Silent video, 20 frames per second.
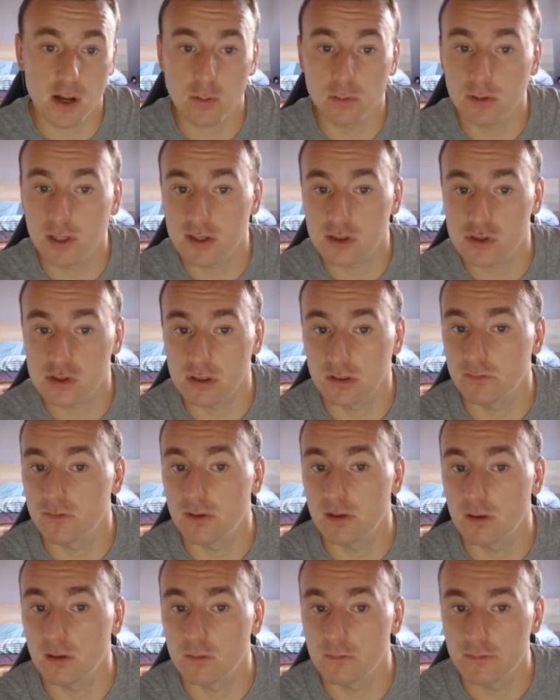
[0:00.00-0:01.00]
would actually
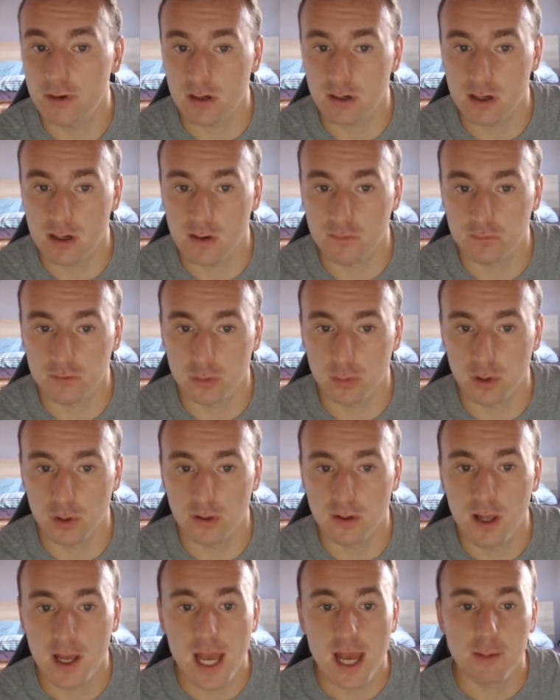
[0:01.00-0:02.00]
feel very comfortable.